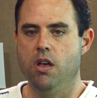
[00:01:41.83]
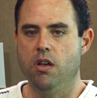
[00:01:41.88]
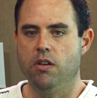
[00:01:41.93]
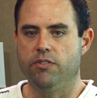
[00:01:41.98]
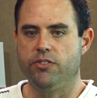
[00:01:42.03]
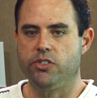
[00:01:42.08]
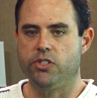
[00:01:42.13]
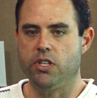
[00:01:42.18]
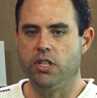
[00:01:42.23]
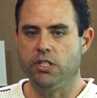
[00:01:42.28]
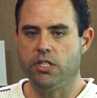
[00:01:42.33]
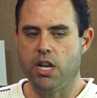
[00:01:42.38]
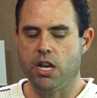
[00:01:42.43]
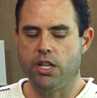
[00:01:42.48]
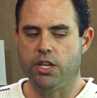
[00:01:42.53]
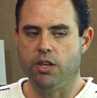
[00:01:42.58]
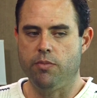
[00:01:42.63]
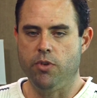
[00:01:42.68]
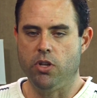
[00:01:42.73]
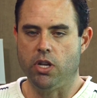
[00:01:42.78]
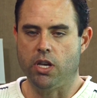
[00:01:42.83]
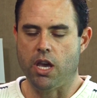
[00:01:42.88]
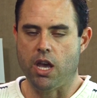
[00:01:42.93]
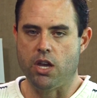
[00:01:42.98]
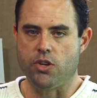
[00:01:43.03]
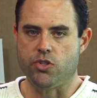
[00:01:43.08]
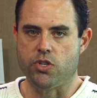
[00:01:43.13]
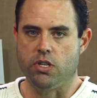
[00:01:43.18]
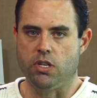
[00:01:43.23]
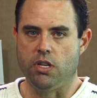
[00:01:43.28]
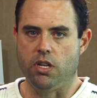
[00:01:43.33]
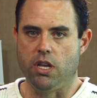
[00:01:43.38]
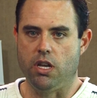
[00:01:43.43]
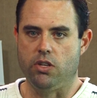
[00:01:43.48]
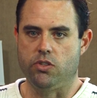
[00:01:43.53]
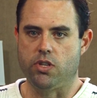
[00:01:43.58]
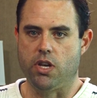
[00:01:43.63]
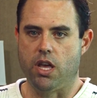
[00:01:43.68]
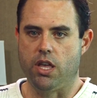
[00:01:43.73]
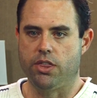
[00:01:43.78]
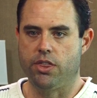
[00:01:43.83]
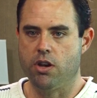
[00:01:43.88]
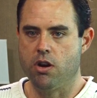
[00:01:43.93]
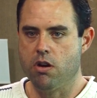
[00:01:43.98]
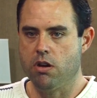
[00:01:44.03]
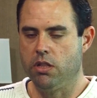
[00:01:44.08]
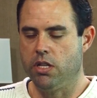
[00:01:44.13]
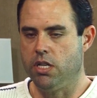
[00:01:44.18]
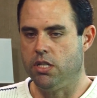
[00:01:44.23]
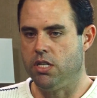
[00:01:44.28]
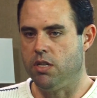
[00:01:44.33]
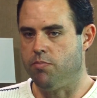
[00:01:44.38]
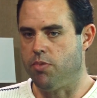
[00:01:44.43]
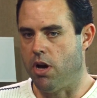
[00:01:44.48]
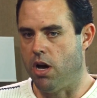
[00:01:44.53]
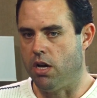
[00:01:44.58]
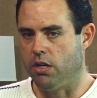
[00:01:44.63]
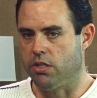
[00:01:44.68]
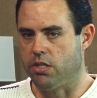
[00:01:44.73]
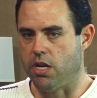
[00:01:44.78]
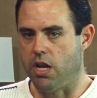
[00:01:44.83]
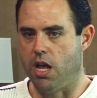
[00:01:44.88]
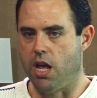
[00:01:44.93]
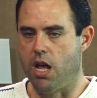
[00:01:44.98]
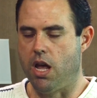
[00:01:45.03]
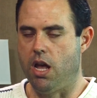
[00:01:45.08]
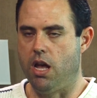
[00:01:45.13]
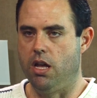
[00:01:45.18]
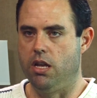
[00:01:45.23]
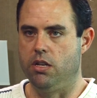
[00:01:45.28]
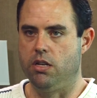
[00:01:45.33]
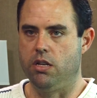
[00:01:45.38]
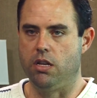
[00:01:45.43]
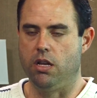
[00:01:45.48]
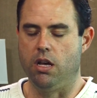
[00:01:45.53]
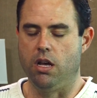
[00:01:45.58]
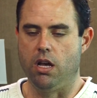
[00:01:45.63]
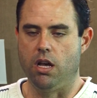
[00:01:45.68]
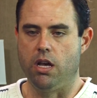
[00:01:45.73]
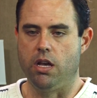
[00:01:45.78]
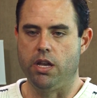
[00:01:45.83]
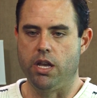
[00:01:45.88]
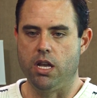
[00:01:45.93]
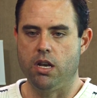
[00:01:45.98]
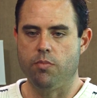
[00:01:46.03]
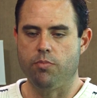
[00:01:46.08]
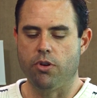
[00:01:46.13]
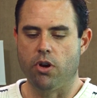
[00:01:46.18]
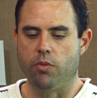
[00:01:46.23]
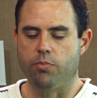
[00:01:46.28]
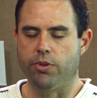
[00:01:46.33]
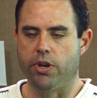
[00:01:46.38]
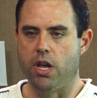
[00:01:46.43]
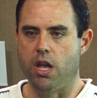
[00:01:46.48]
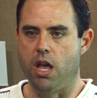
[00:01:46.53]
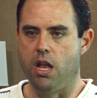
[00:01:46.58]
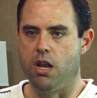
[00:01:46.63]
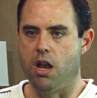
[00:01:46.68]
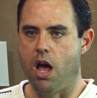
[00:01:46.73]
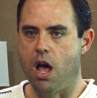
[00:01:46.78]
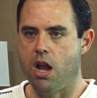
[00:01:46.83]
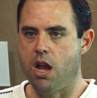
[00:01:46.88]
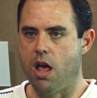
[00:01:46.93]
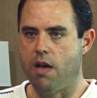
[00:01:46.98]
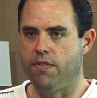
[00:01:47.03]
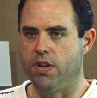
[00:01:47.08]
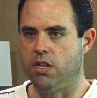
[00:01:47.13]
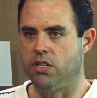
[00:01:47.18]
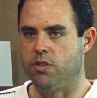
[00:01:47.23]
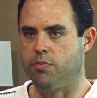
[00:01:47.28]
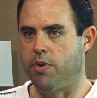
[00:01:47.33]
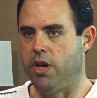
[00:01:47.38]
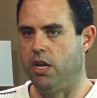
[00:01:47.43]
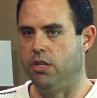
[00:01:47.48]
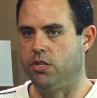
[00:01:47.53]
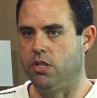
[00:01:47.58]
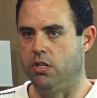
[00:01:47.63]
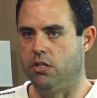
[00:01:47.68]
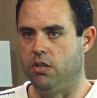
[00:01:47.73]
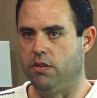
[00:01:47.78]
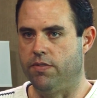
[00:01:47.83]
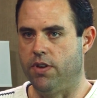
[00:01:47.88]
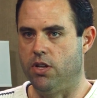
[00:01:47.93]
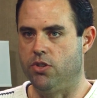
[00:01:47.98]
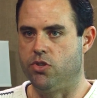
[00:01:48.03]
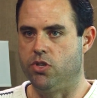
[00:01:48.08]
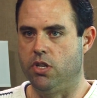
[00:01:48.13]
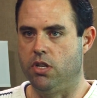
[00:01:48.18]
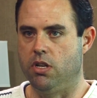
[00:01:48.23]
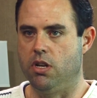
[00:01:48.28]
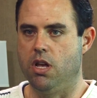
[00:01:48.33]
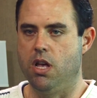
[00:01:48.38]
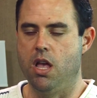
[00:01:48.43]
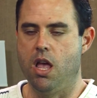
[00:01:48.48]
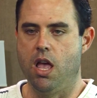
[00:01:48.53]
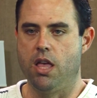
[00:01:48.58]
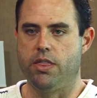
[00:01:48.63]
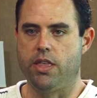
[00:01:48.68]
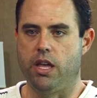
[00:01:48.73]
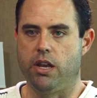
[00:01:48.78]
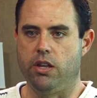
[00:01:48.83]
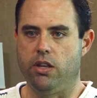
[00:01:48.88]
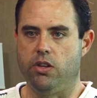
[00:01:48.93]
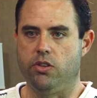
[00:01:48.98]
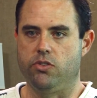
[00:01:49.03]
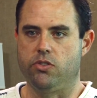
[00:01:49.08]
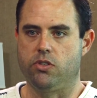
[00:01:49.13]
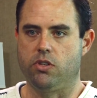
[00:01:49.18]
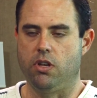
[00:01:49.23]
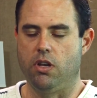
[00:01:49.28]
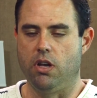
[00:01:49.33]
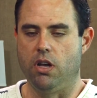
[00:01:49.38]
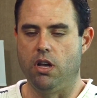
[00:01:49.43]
Facilitated communication is a thoroughly debunked and inappropriate and non-evidence-based intervention that is